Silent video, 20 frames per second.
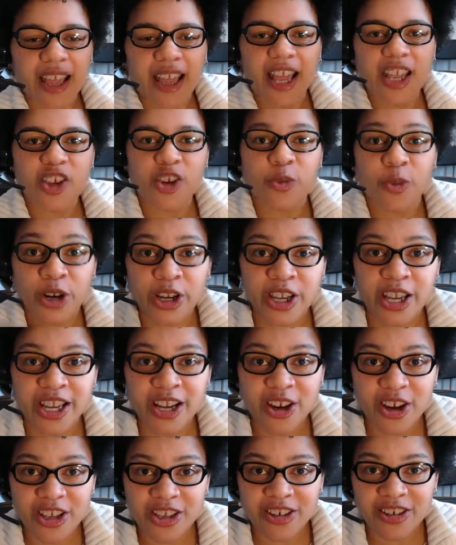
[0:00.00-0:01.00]
and you're
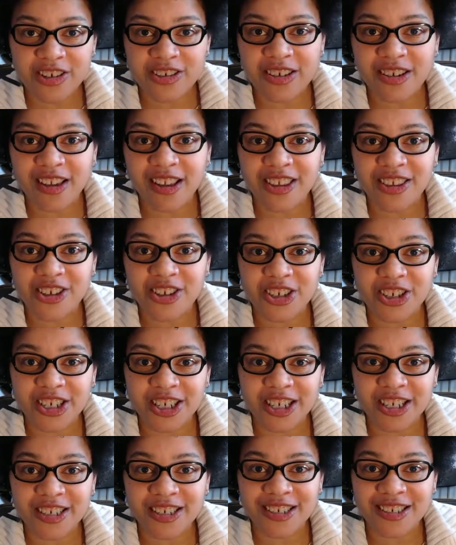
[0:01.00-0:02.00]
working on
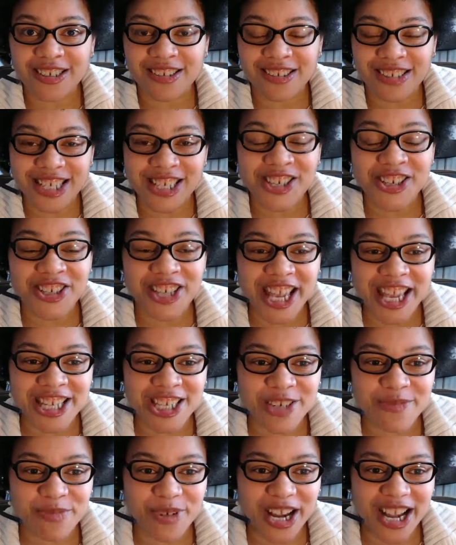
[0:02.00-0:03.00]
your
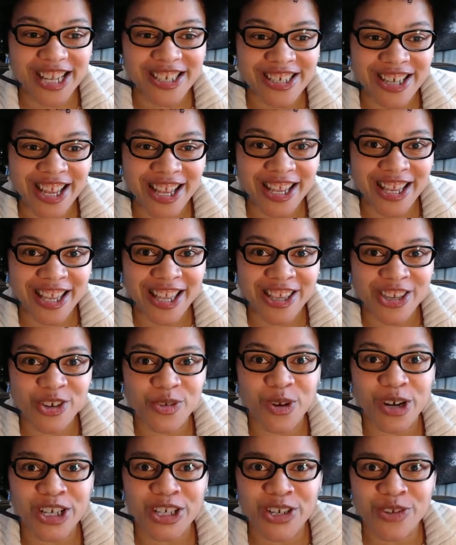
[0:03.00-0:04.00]
dissertation project and
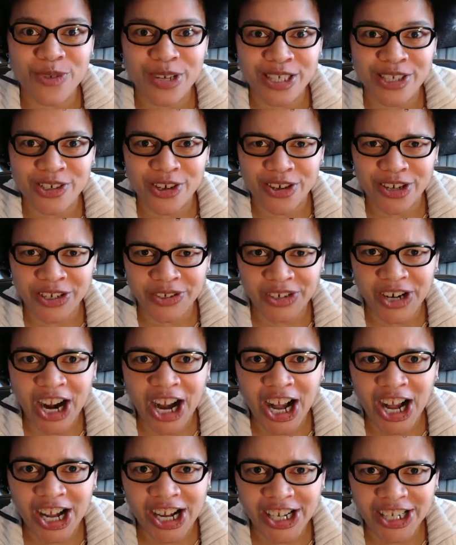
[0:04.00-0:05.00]
you're wondering what's going
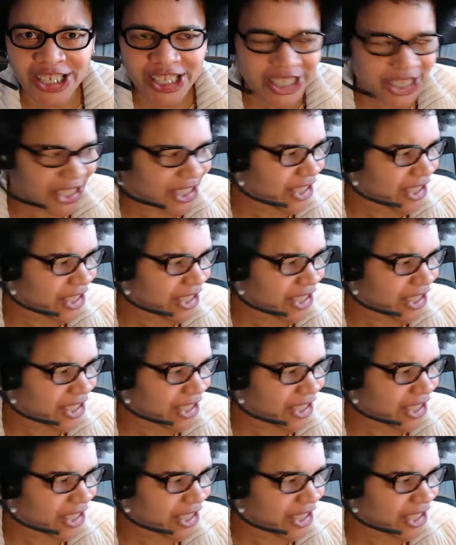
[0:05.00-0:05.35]
wrong,